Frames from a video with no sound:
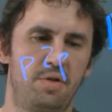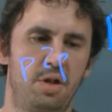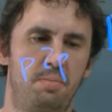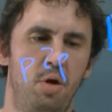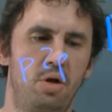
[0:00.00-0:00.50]

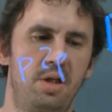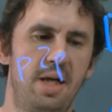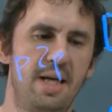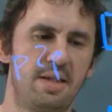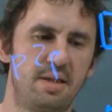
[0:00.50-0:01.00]
block
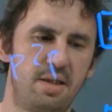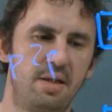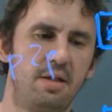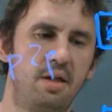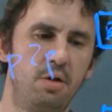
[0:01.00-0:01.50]
doesn't
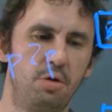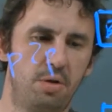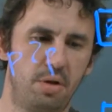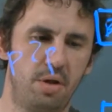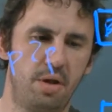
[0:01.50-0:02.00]
include
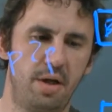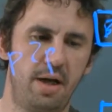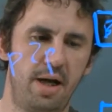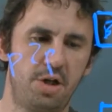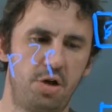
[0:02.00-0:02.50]
the
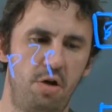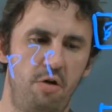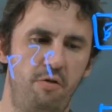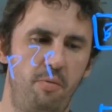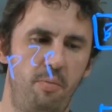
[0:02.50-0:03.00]
hash
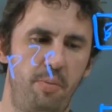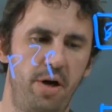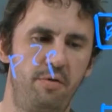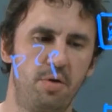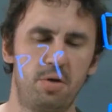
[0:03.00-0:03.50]
of
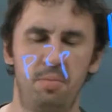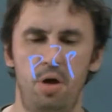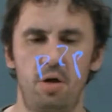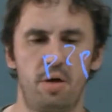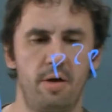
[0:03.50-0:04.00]
previous
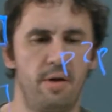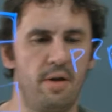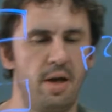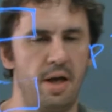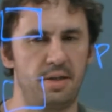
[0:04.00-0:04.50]
block,
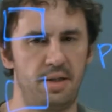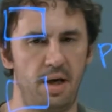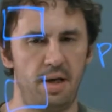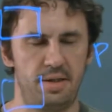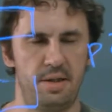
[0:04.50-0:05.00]

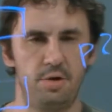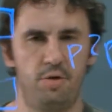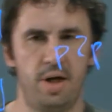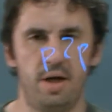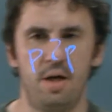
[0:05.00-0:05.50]

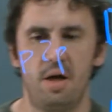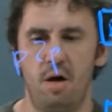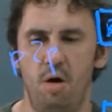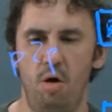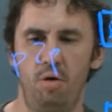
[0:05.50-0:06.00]
etc.,
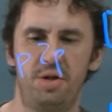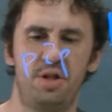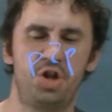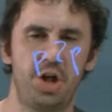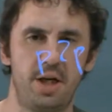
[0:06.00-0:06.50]
all
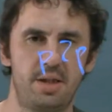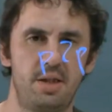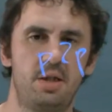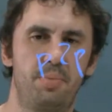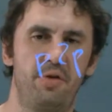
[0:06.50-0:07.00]
these checks
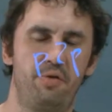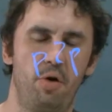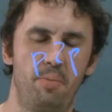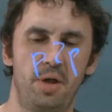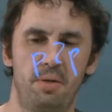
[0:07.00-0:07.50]
is
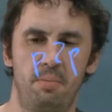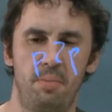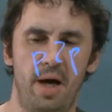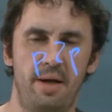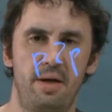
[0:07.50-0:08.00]
performed
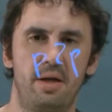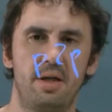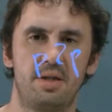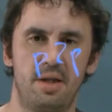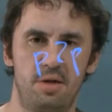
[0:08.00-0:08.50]
by
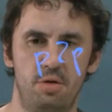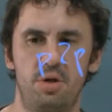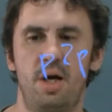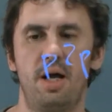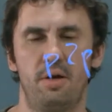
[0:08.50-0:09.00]
consensus
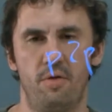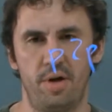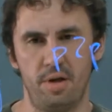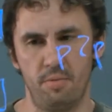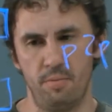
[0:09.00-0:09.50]

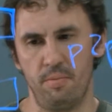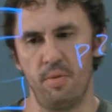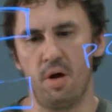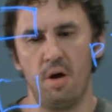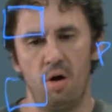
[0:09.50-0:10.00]
algorithm.
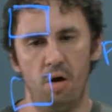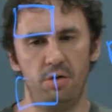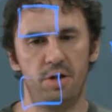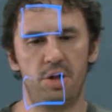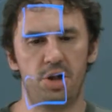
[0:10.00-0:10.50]
All
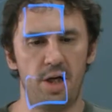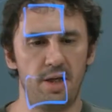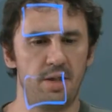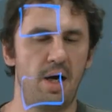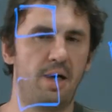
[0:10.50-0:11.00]
these
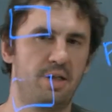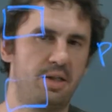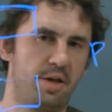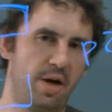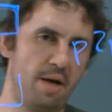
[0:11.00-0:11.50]
checks are
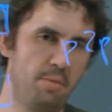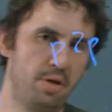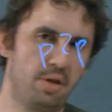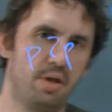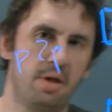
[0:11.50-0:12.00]

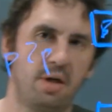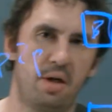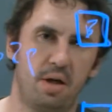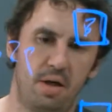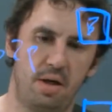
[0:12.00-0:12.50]
described
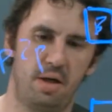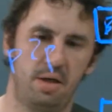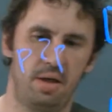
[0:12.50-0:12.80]
as